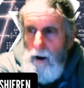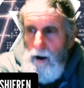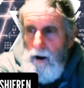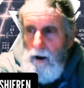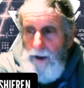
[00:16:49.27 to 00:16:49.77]

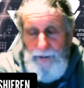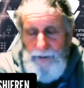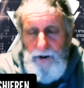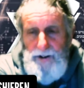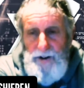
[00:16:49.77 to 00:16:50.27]
not
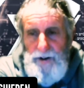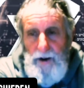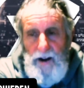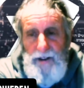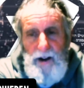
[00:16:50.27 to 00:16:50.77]
free to do
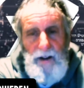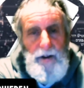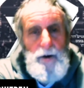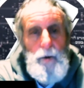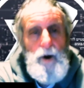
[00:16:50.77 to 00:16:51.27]
anything
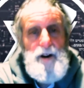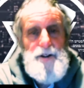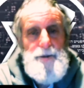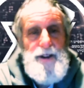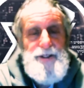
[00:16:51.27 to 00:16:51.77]
other than work and
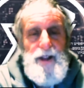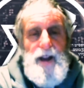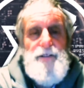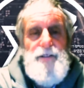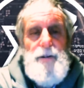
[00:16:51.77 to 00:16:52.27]
to be a
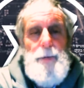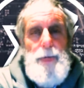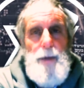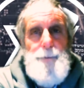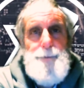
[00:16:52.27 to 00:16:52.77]
slave.
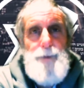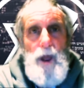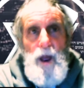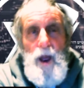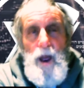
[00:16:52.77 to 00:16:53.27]

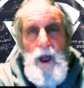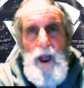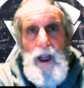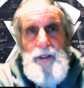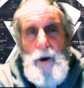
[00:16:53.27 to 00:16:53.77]

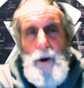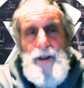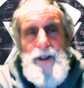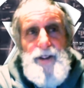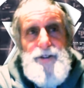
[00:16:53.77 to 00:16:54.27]
And the only
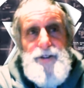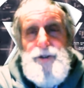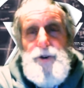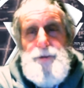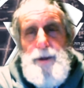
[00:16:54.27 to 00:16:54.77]
thing that the
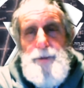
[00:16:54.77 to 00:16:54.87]
Jewish people